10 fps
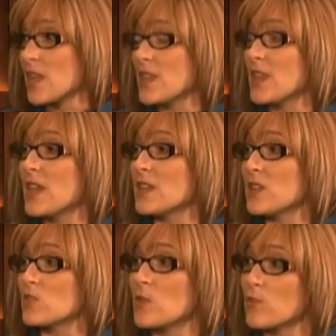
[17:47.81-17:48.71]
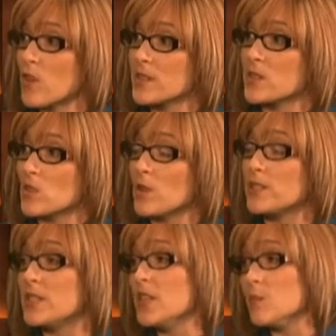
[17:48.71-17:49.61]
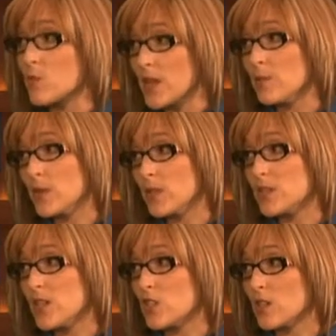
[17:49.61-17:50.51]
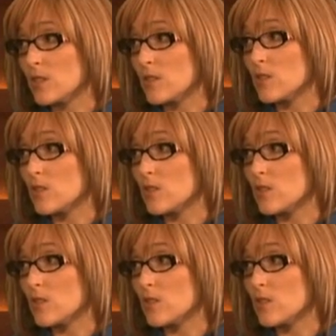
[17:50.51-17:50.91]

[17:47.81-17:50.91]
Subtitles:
then there's a process called deemed rehabilitation.